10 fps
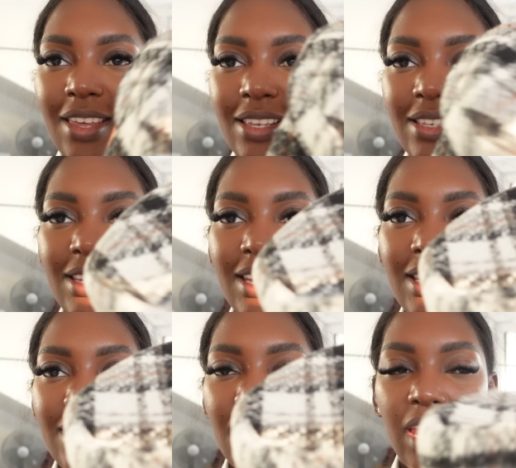this
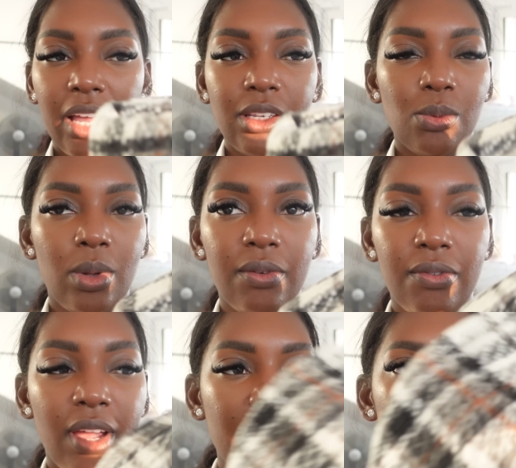is the next one,
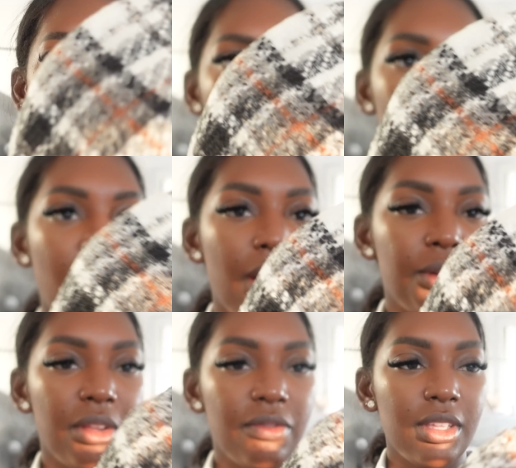finally getting
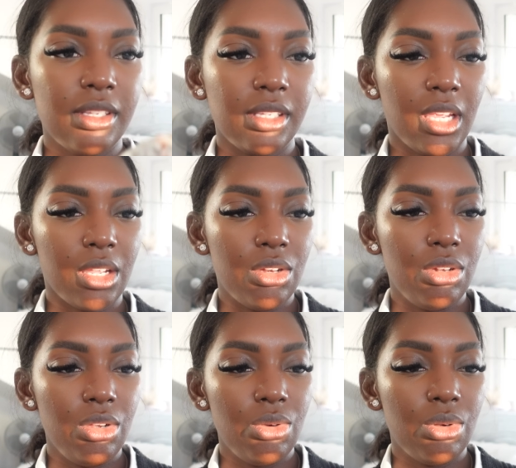out of this like
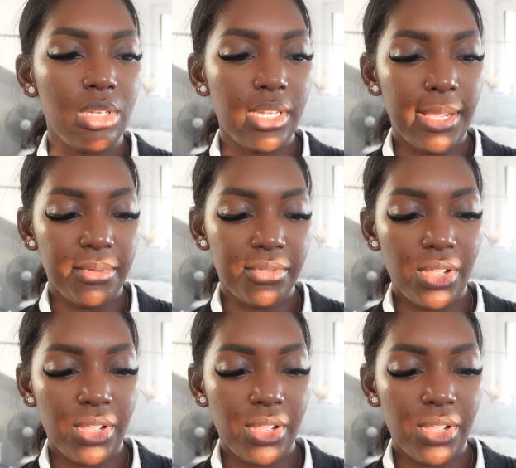nude type of